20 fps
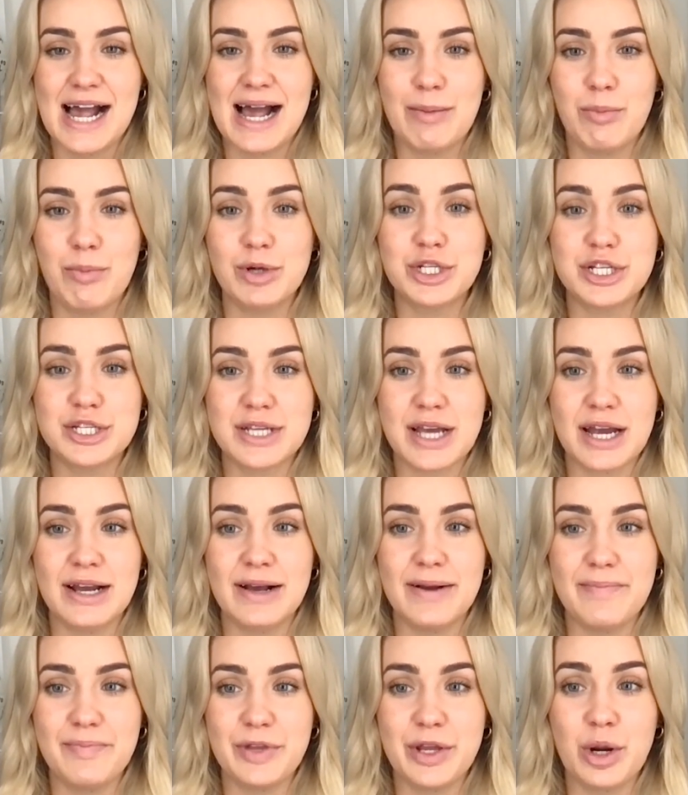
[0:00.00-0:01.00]
which is going
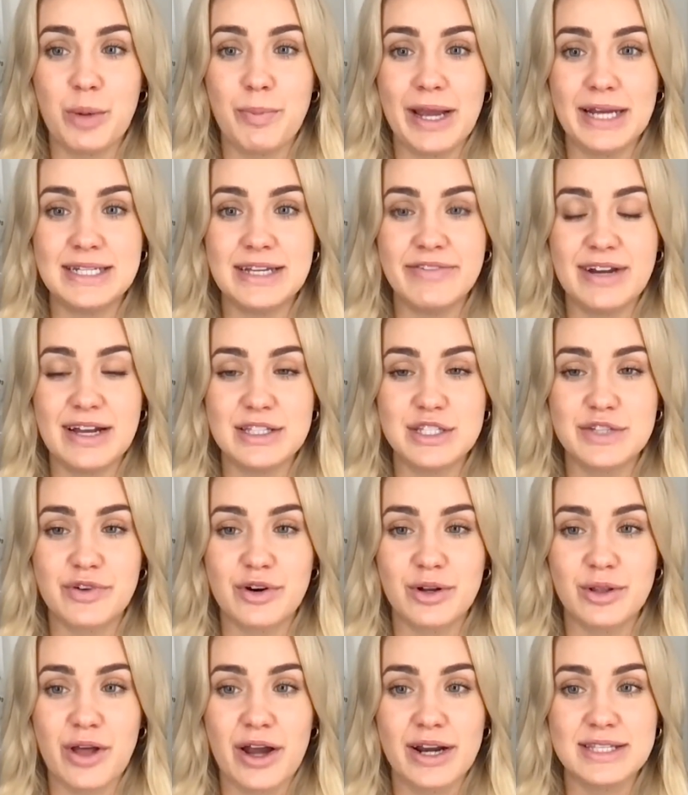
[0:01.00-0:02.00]
to, pay dividends for
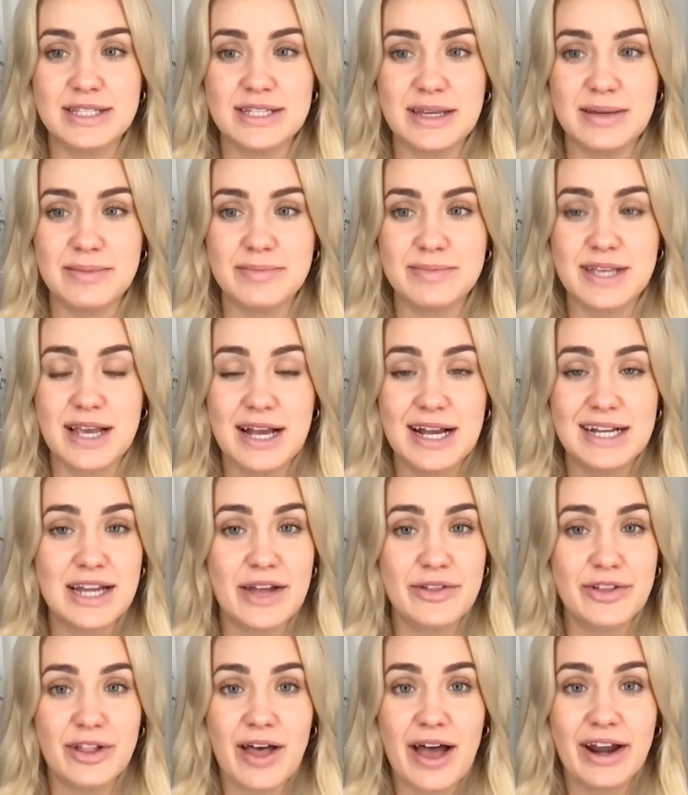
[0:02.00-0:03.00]
a lot of teams
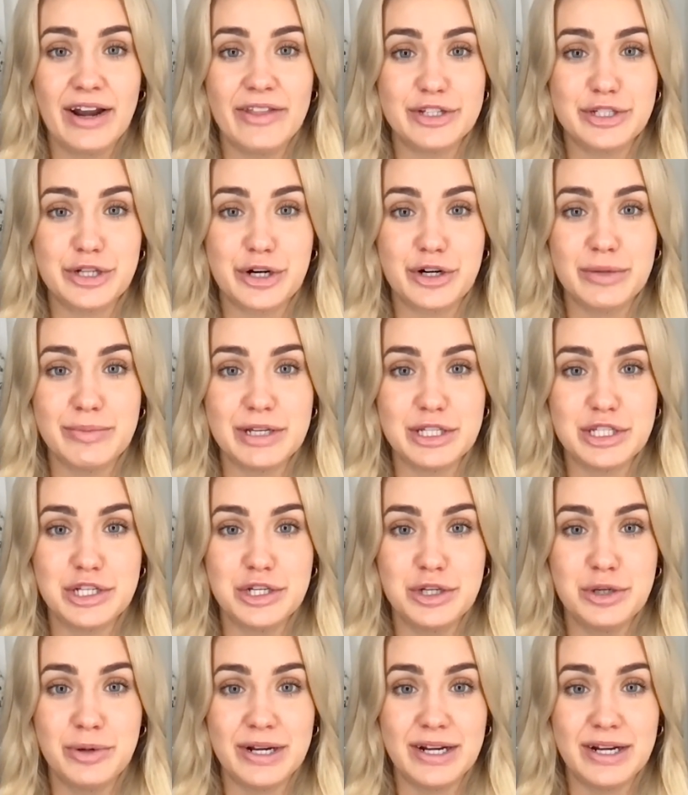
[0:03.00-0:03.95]
down the line in the tournament too.